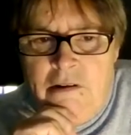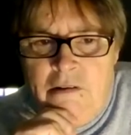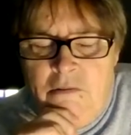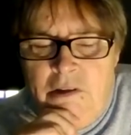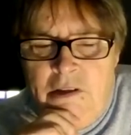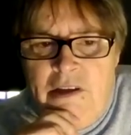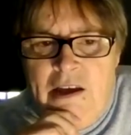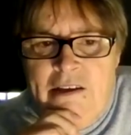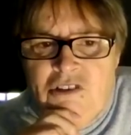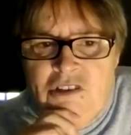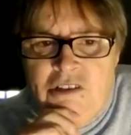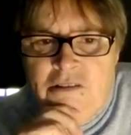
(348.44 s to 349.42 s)

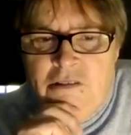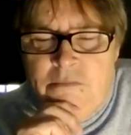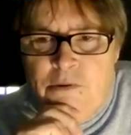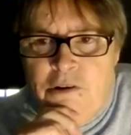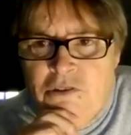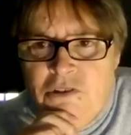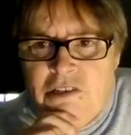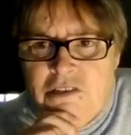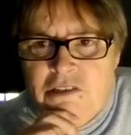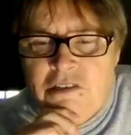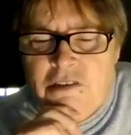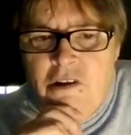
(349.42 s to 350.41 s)
engaged in the
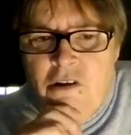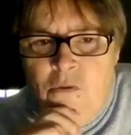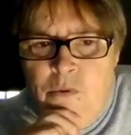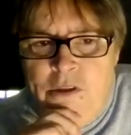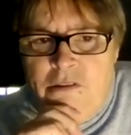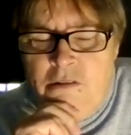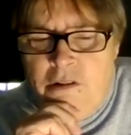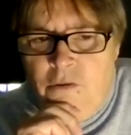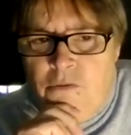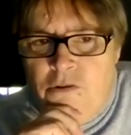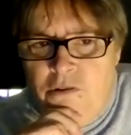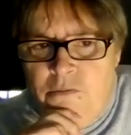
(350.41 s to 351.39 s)
process with
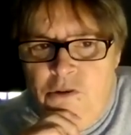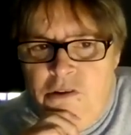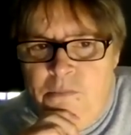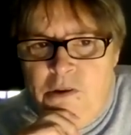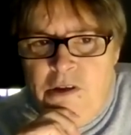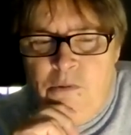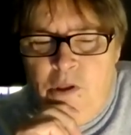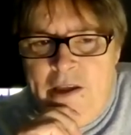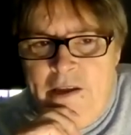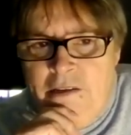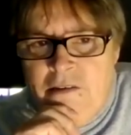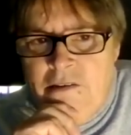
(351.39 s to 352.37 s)
local community people
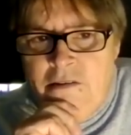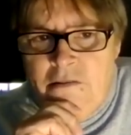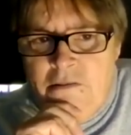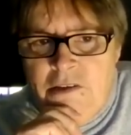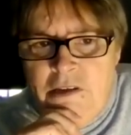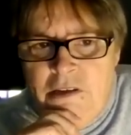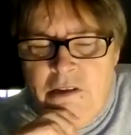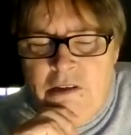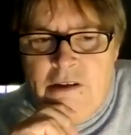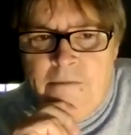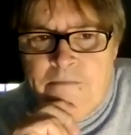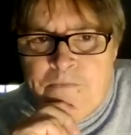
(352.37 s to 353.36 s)
and
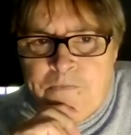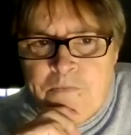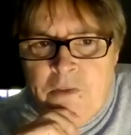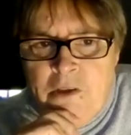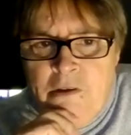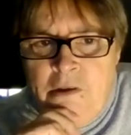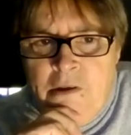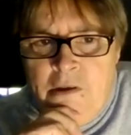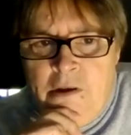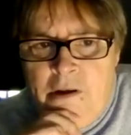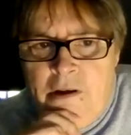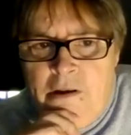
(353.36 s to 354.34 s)
the
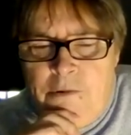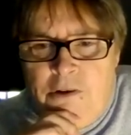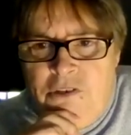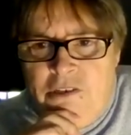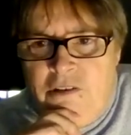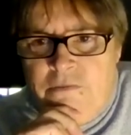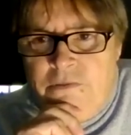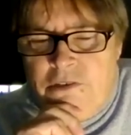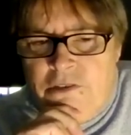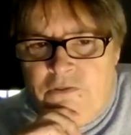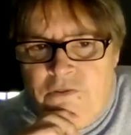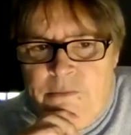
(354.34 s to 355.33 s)
project
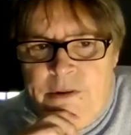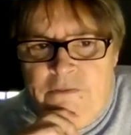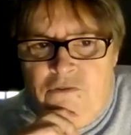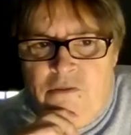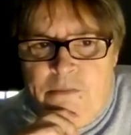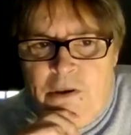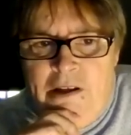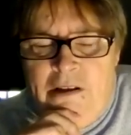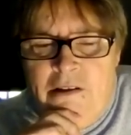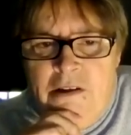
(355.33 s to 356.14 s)
officers from FRRR